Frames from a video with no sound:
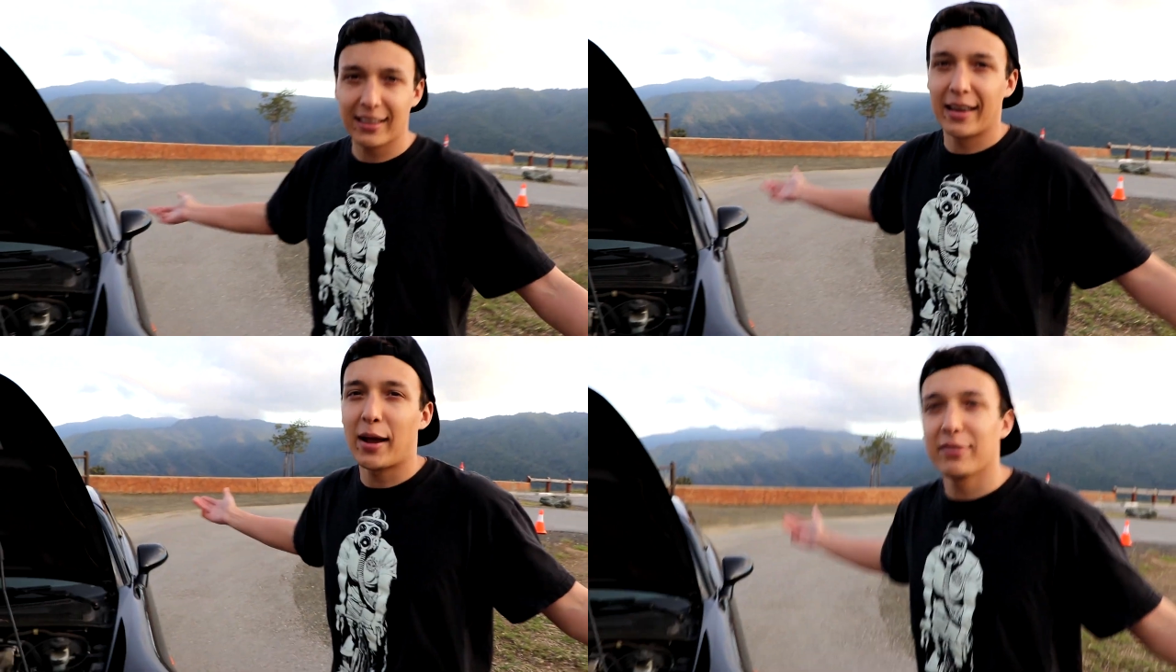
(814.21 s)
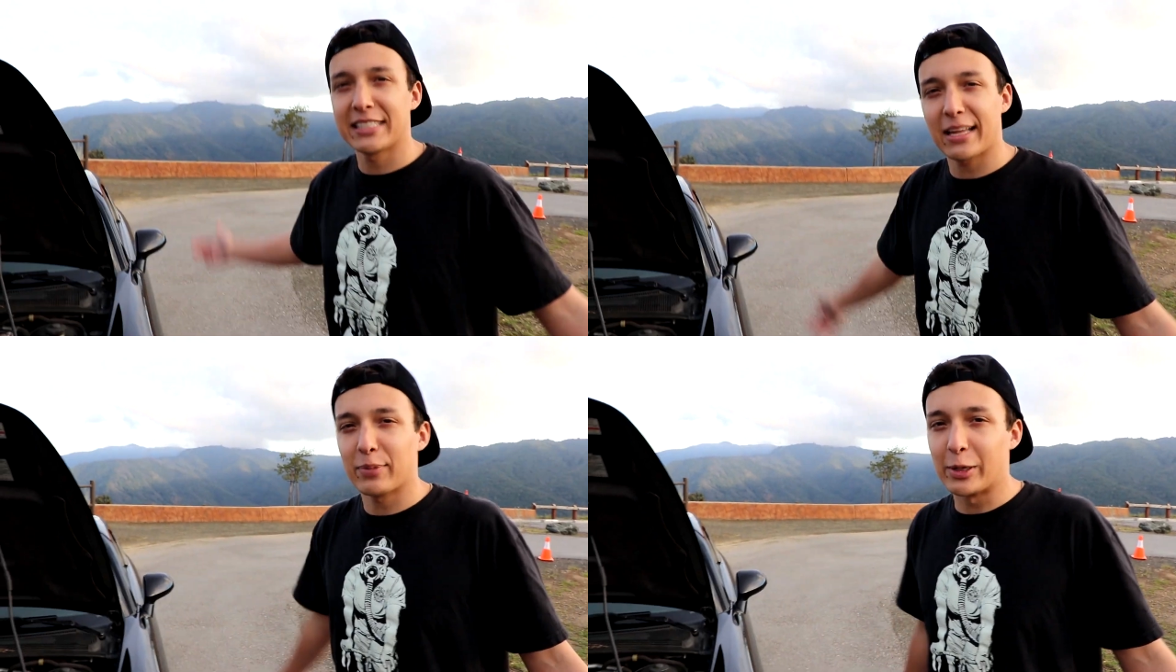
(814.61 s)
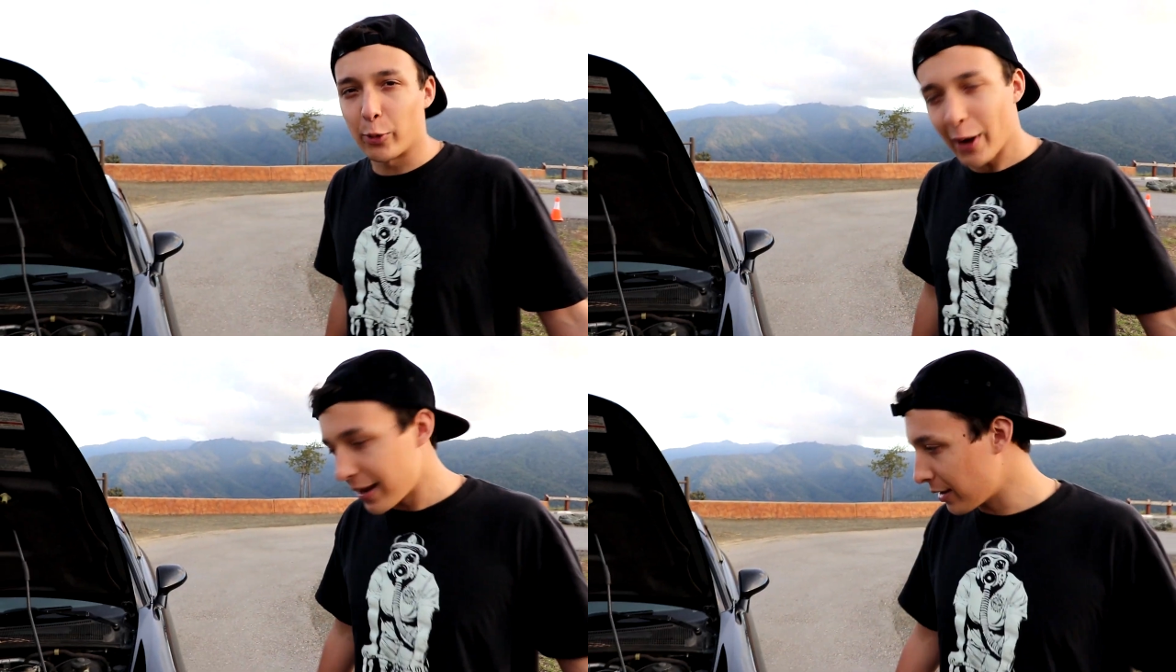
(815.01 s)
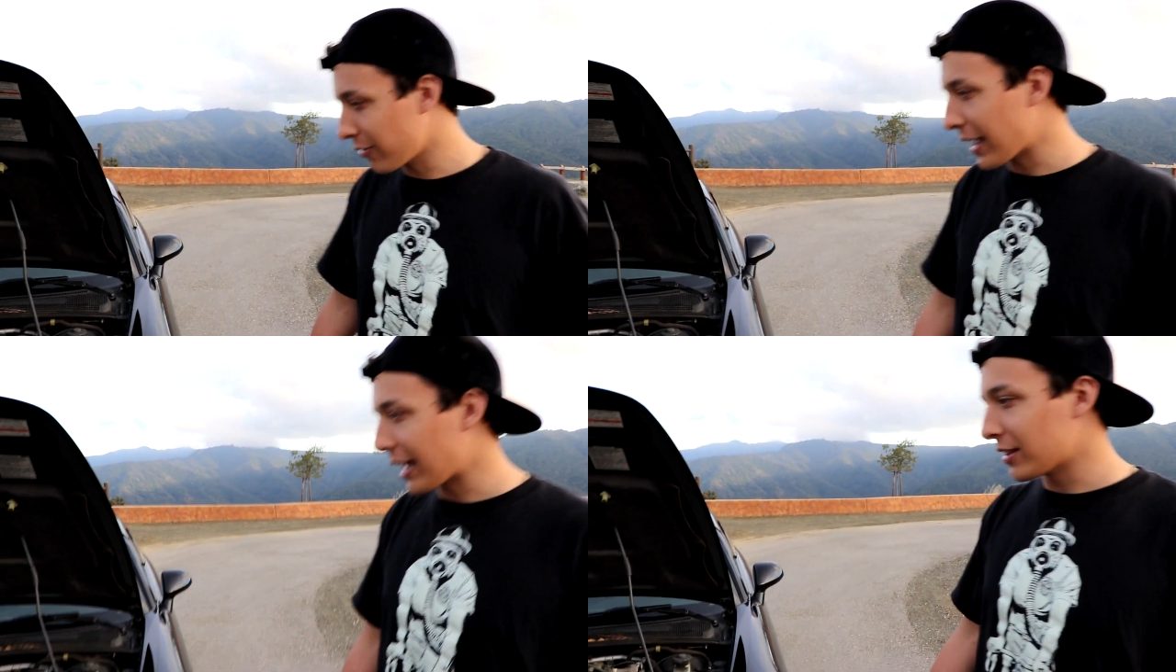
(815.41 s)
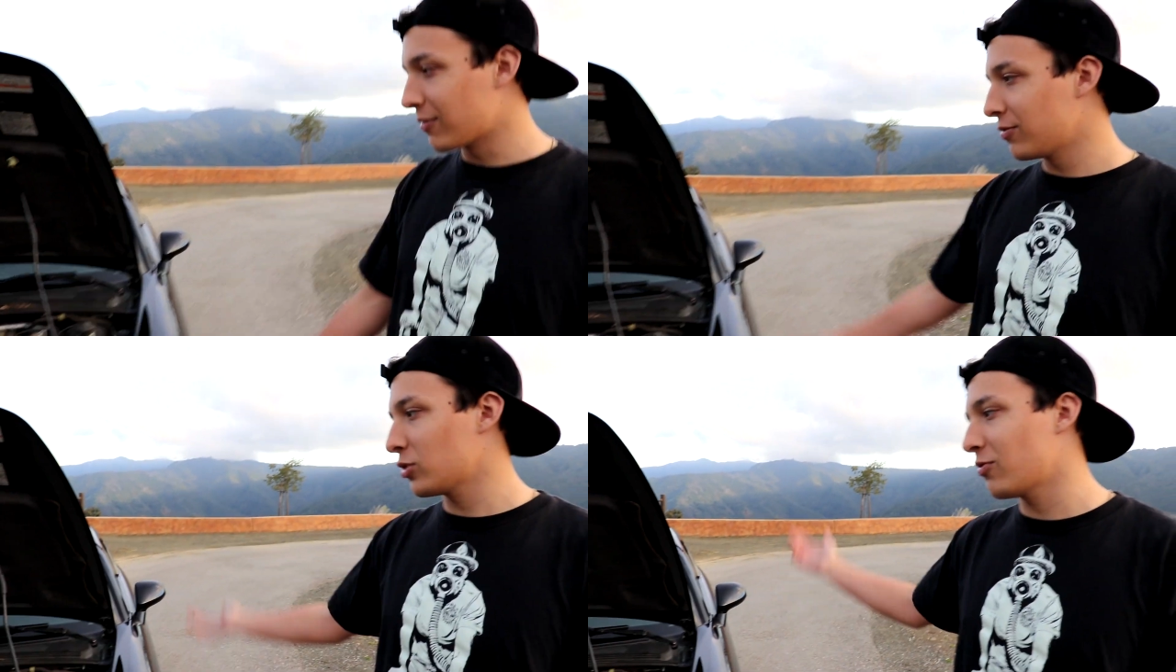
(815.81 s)
And obviously that'd be great if I had
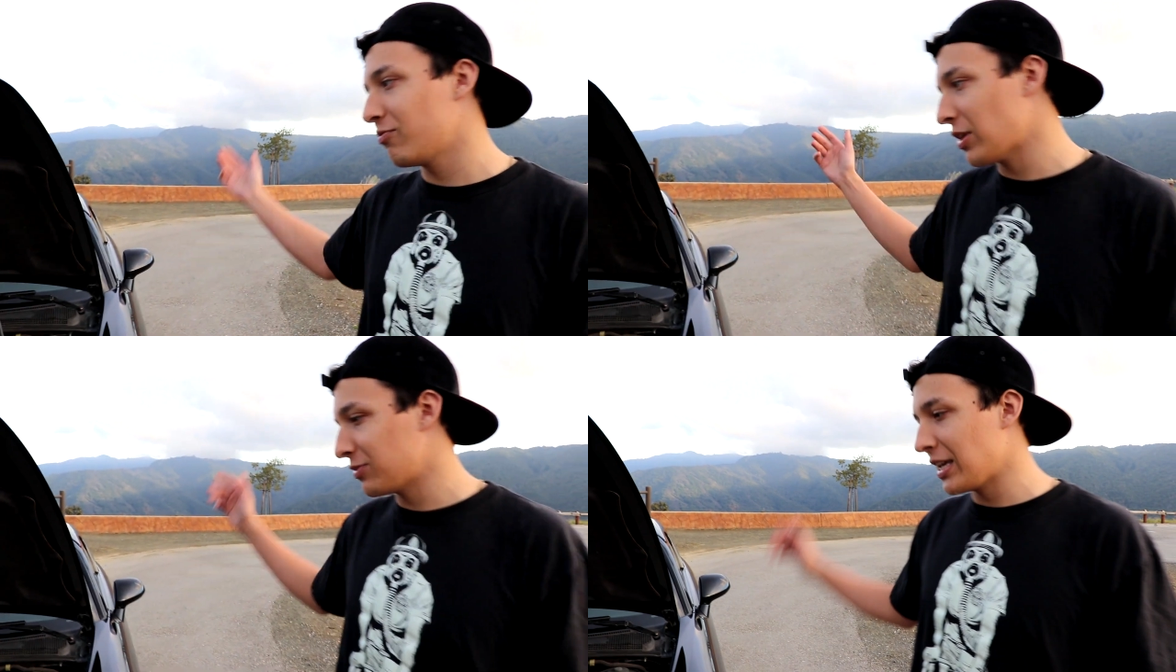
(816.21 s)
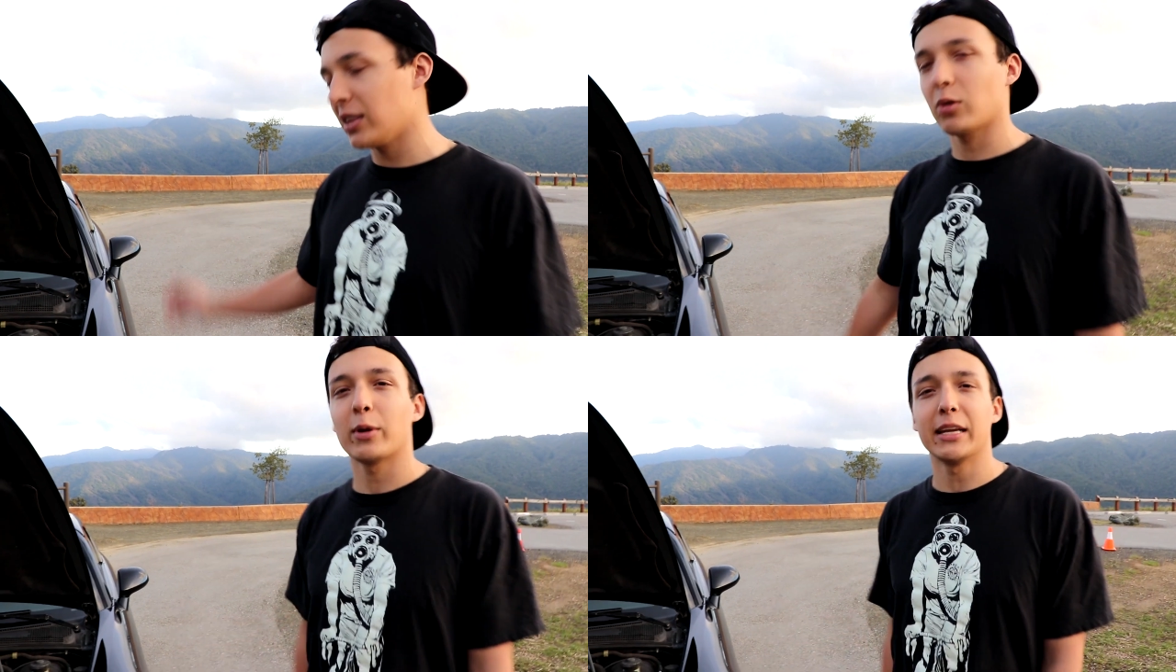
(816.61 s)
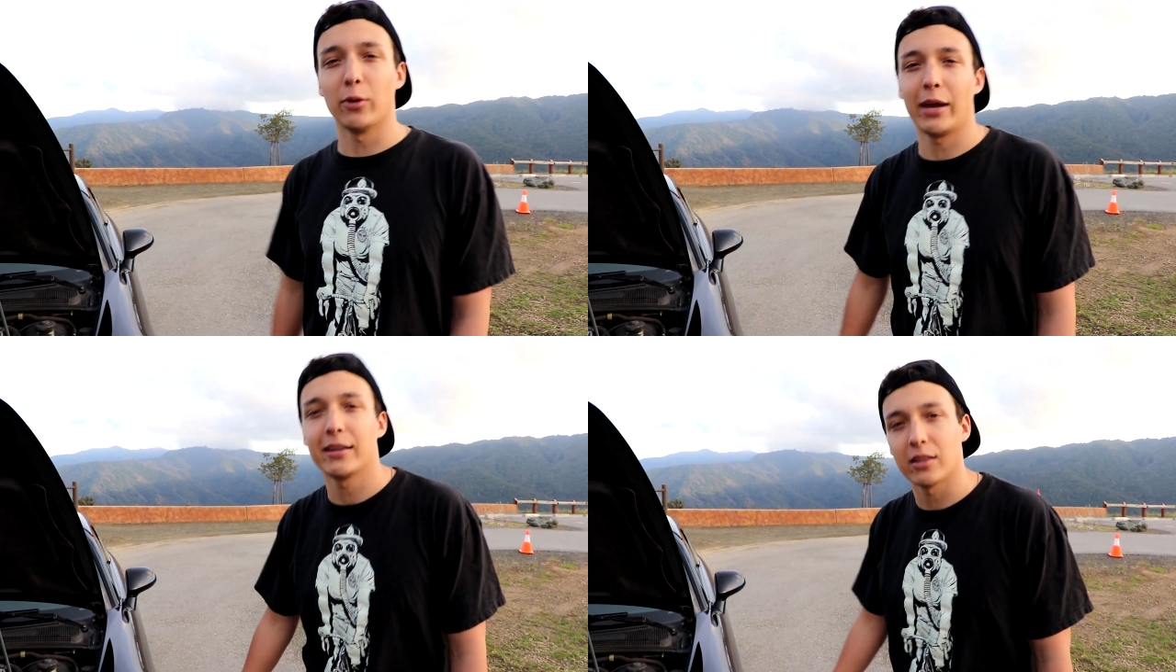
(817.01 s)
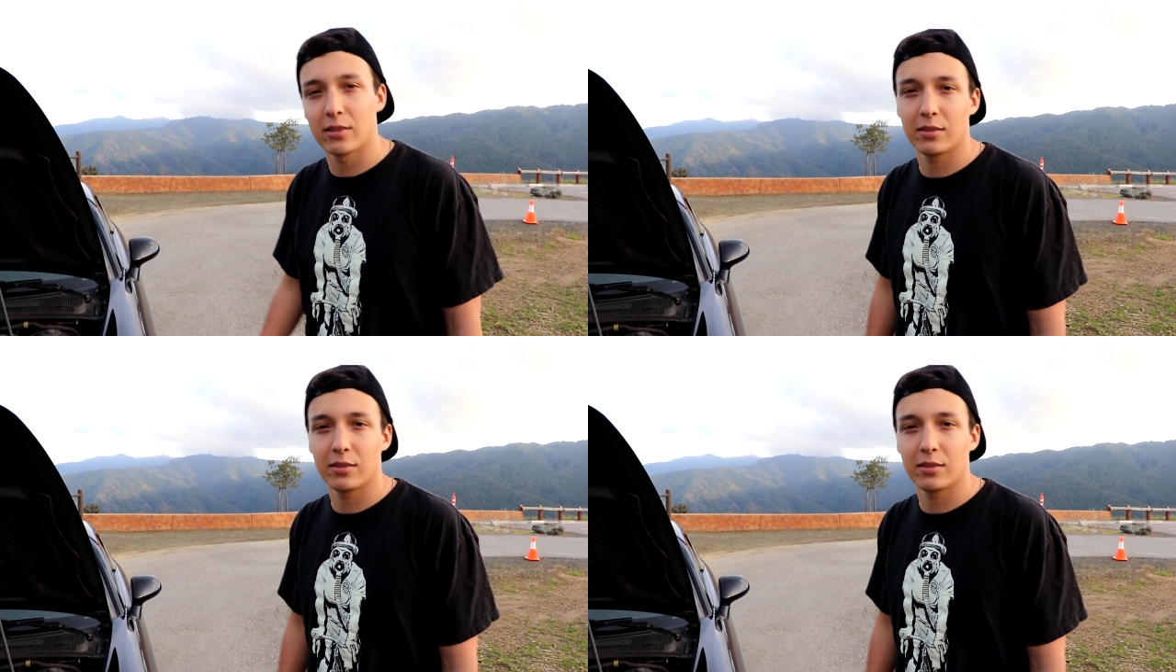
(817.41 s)
15, 20 grand to